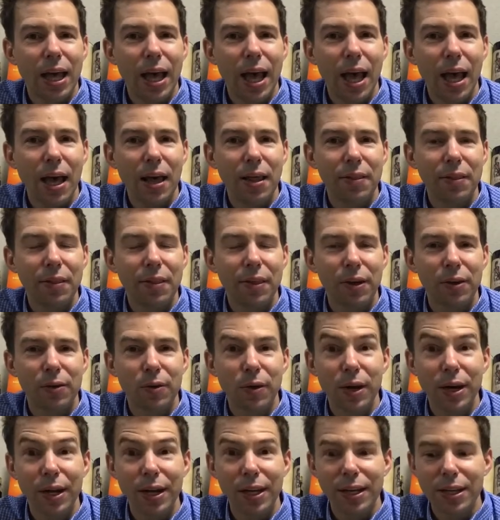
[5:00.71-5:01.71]
and the
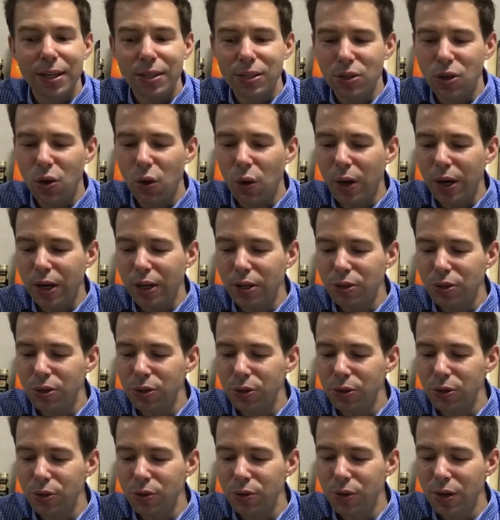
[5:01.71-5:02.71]
critic is going
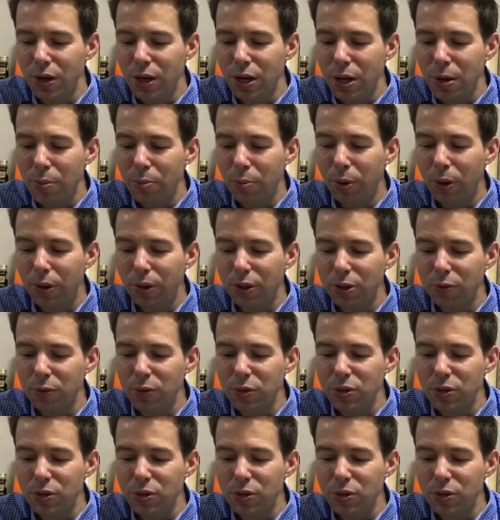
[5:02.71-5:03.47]
to put the